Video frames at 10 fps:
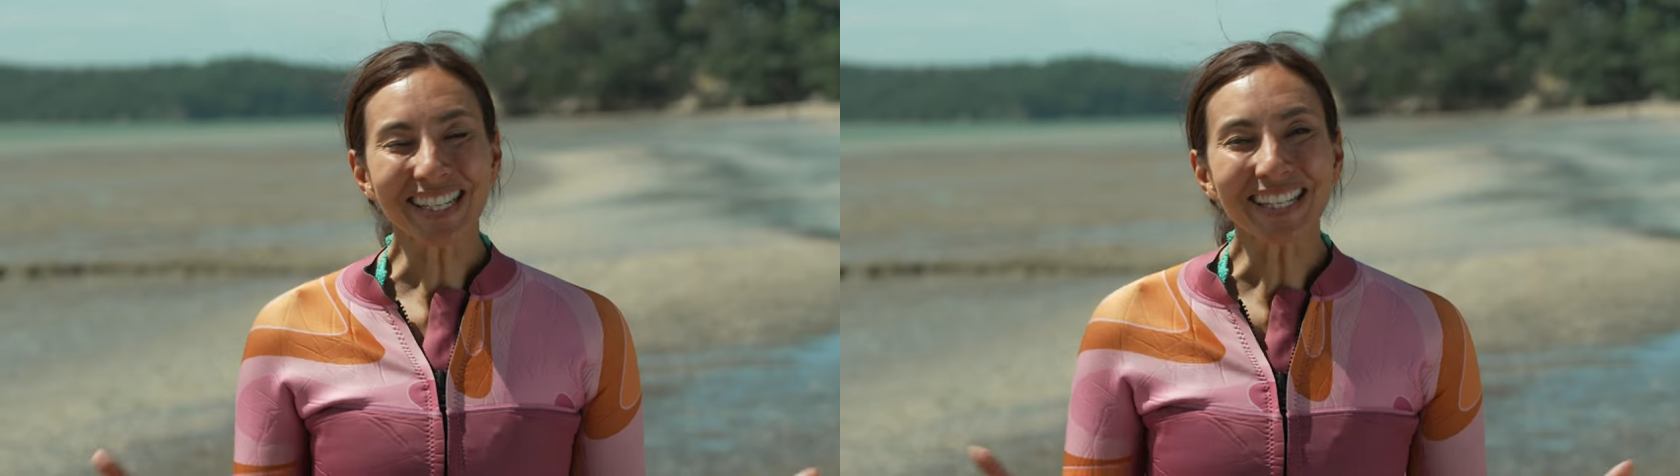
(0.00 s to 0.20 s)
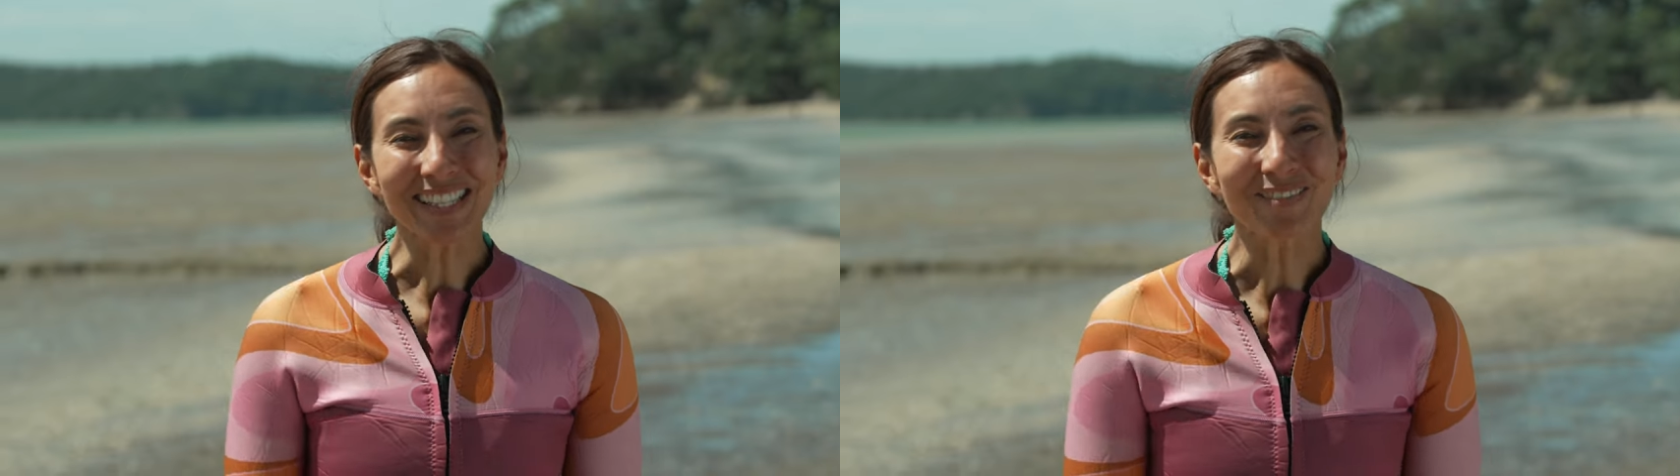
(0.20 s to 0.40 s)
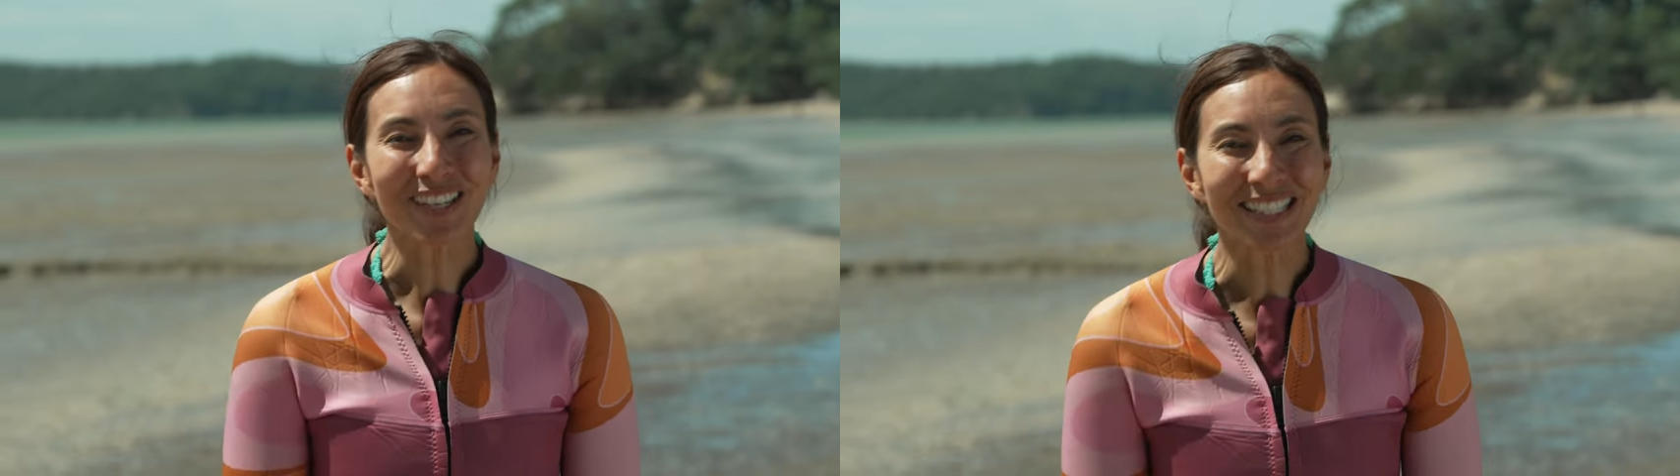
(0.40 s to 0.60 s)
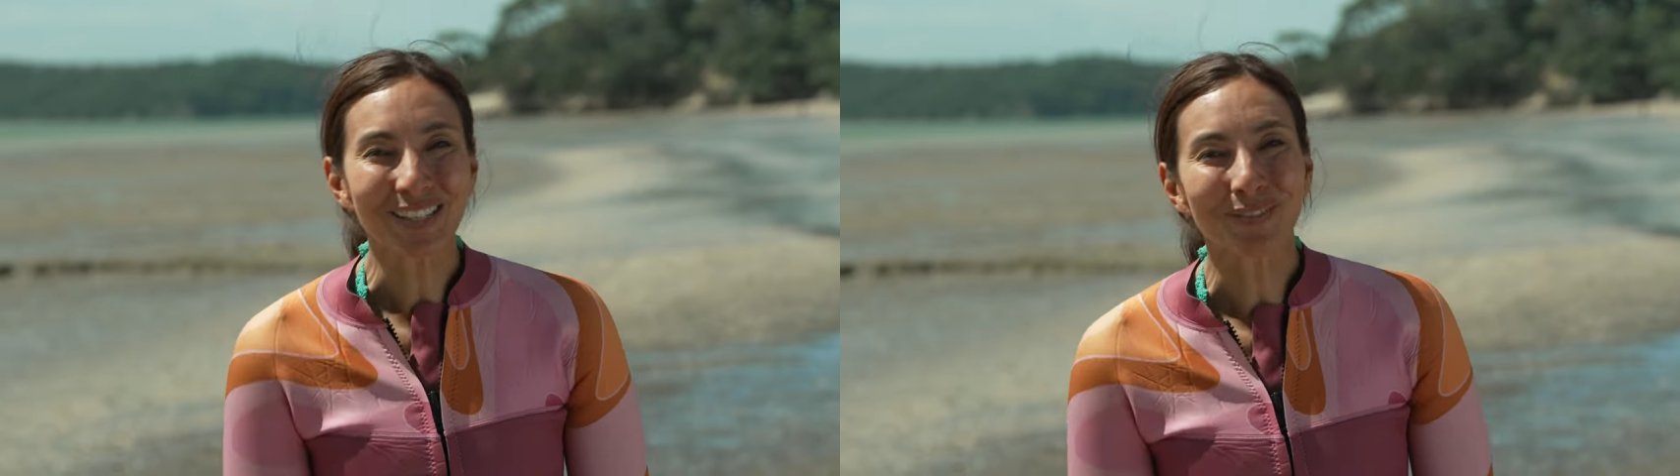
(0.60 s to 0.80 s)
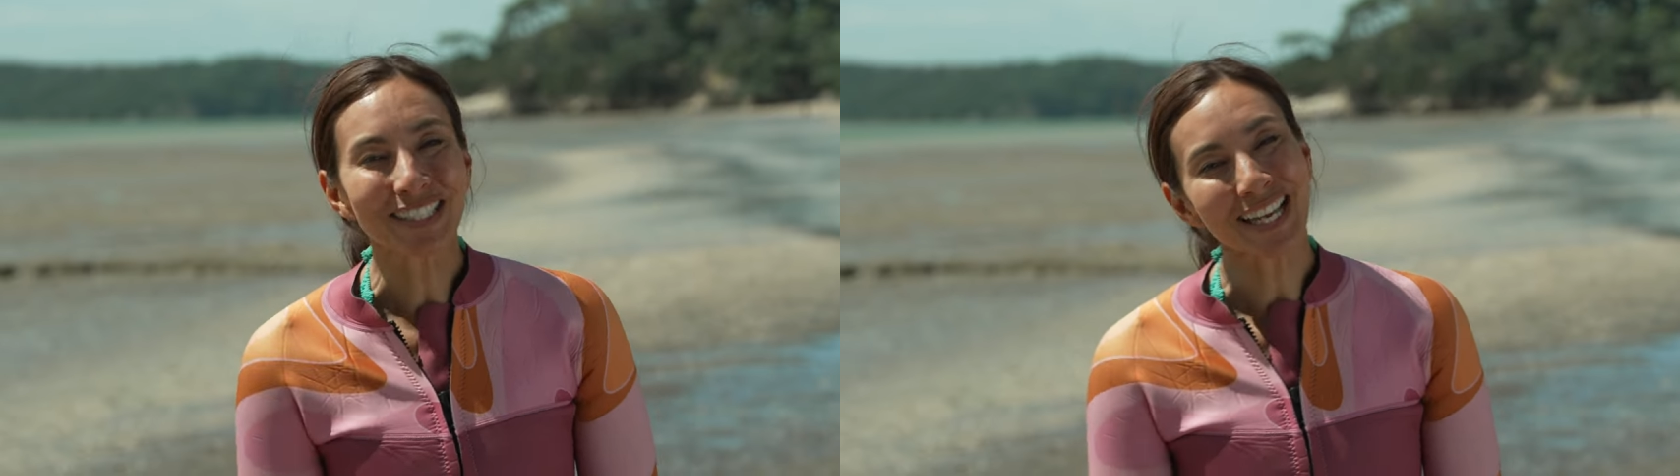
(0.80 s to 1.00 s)
is
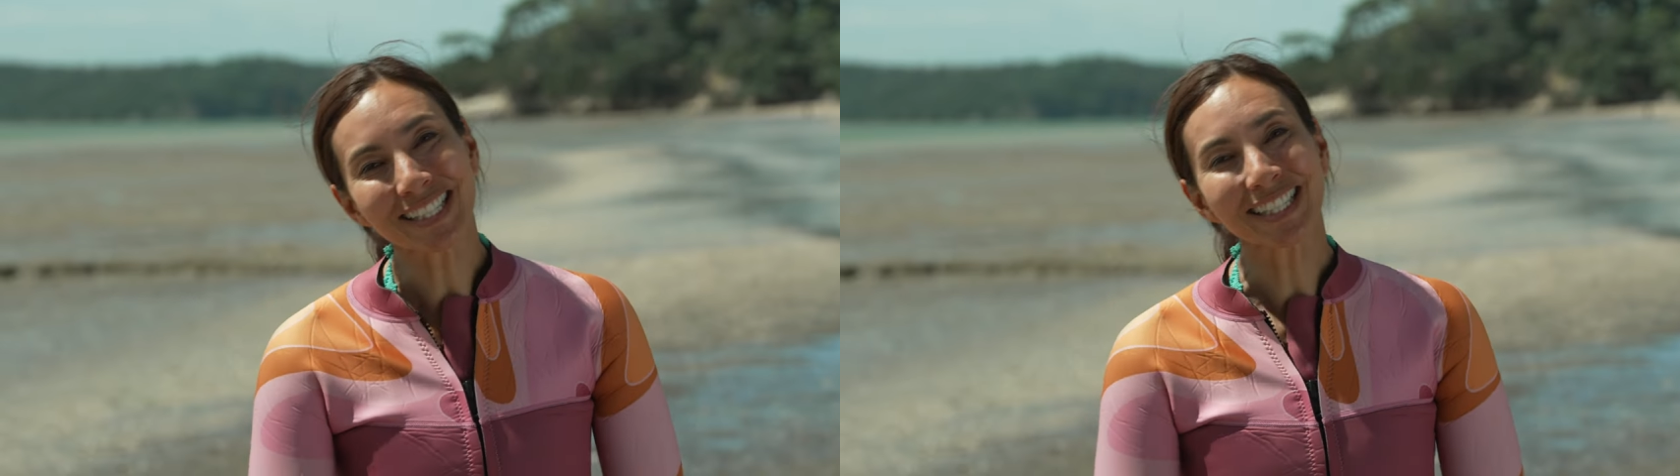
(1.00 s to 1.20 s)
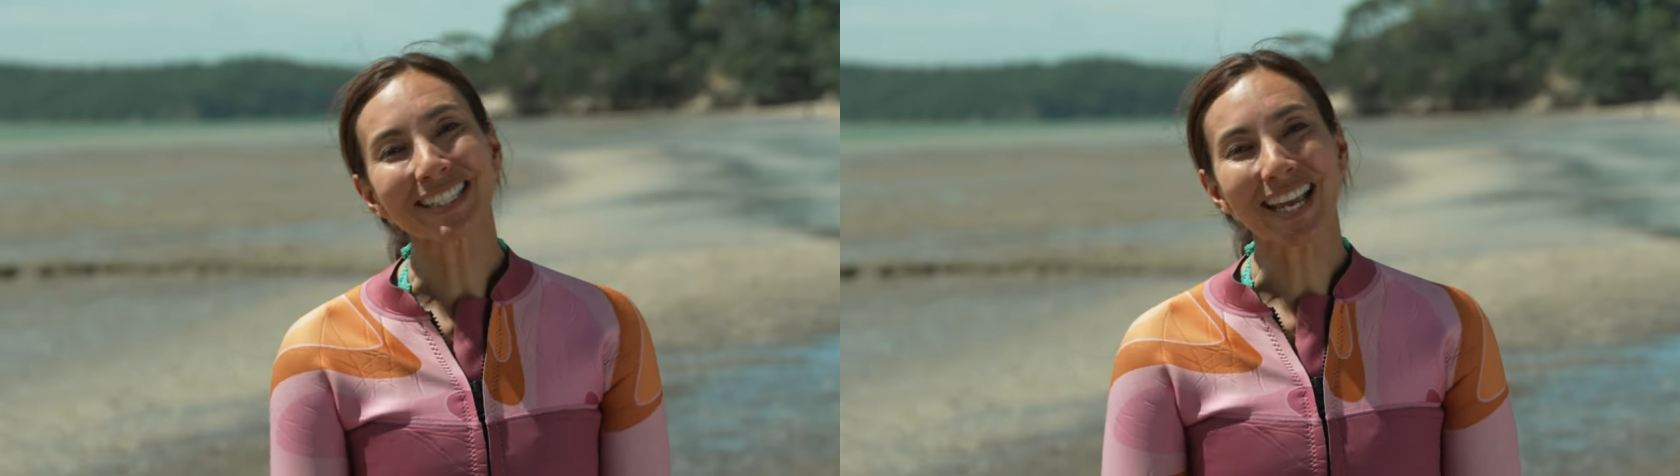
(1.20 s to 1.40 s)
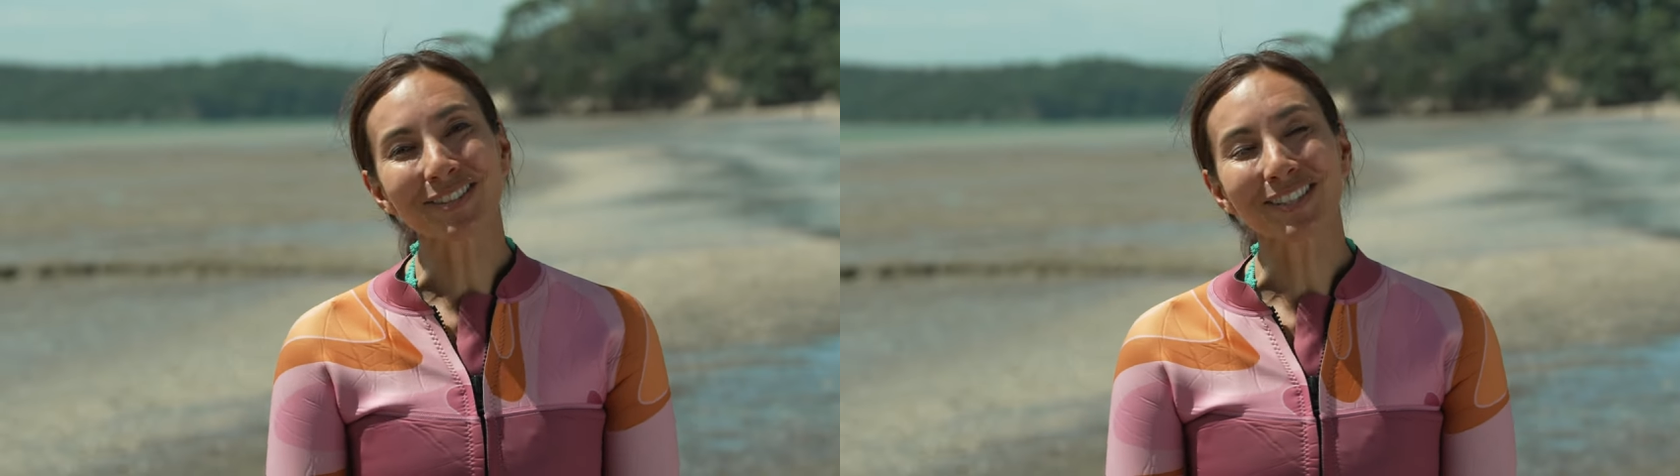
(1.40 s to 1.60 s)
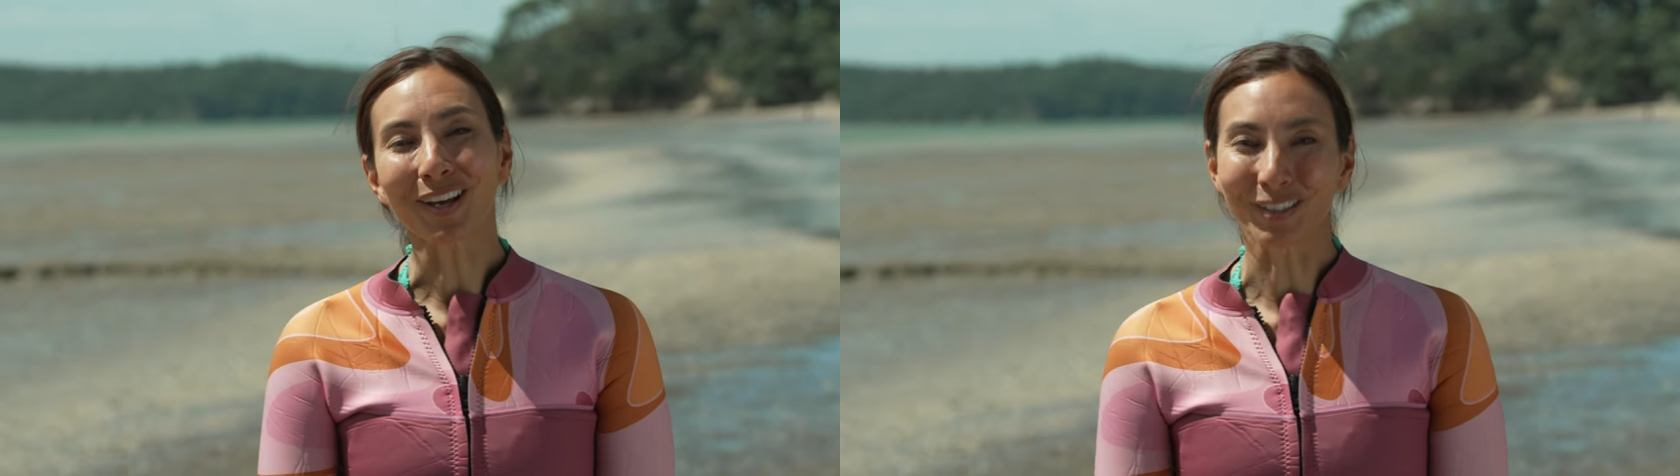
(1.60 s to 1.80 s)
emitting potentially dangerous